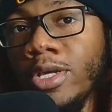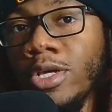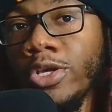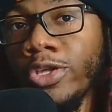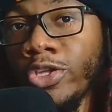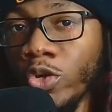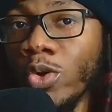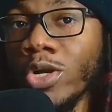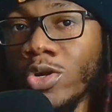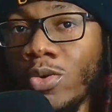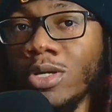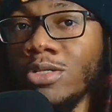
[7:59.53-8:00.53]
you're
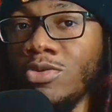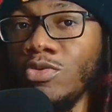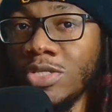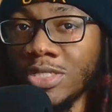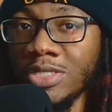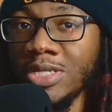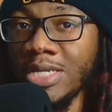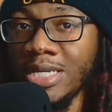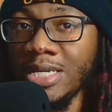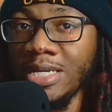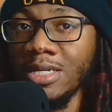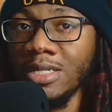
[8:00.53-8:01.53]
going to
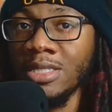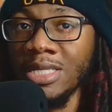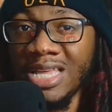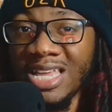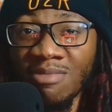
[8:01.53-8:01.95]
see the